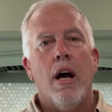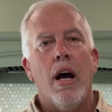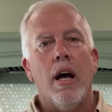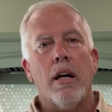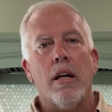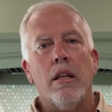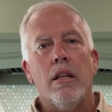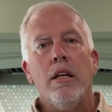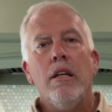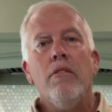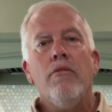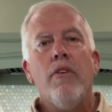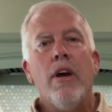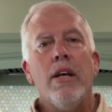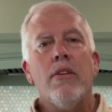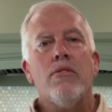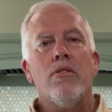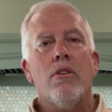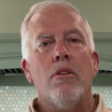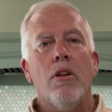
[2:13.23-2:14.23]
A clean
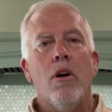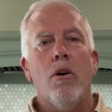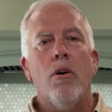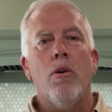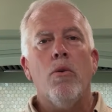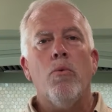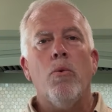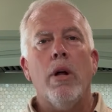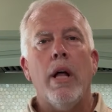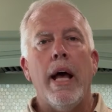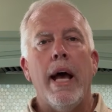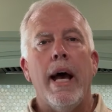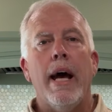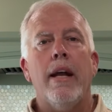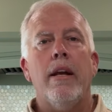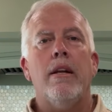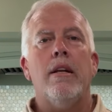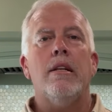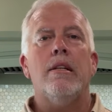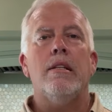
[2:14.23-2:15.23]
vase alone will
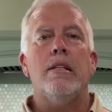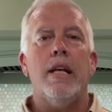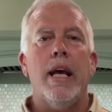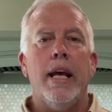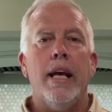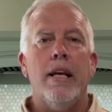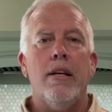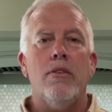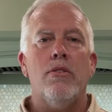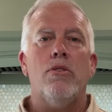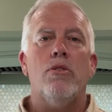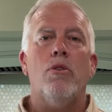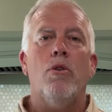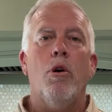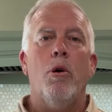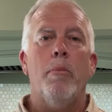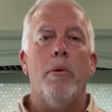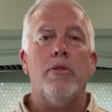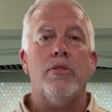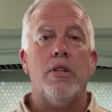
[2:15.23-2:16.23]
add days to
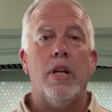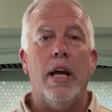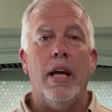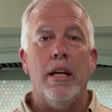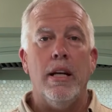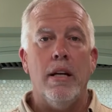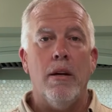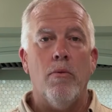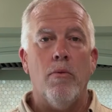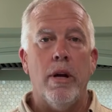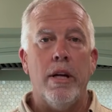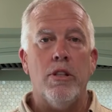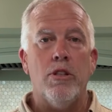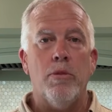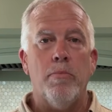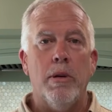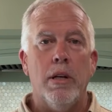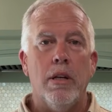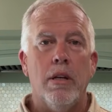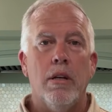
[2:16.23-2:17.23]
almost any
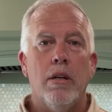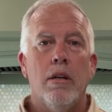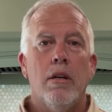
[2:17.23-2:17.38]
arrangement.